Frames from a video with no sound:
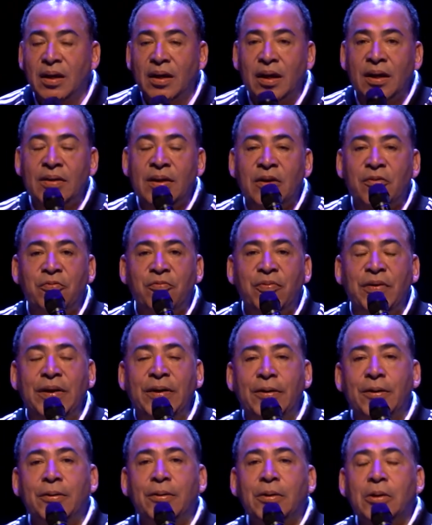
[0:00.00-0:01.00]
And they
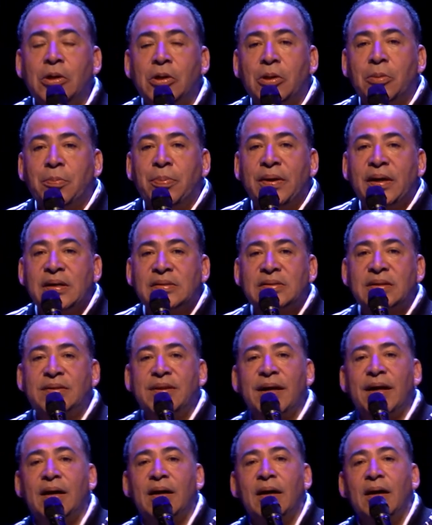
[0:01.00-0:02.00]
fear because they
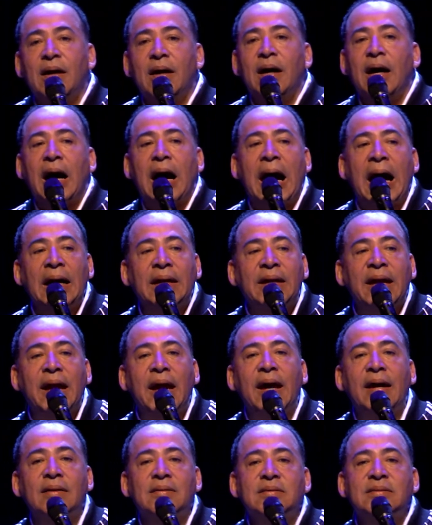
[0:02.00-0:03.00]
think, I
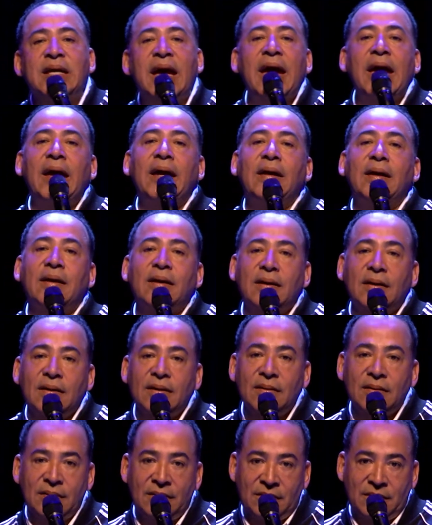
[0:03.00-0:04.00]
can't take
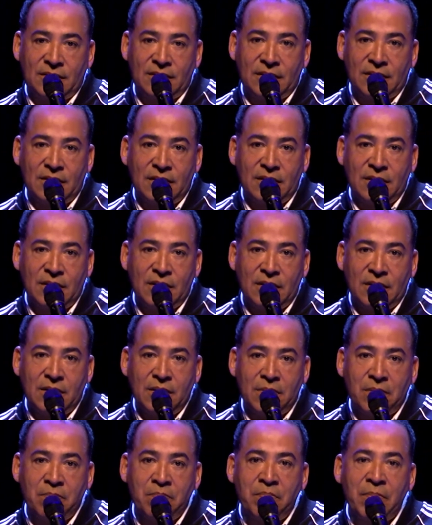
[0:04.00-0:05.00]

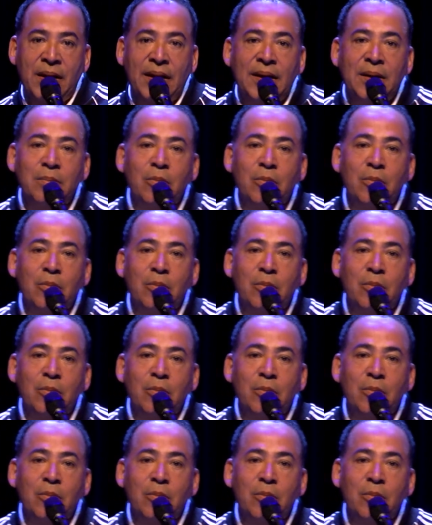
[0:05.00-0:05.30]
many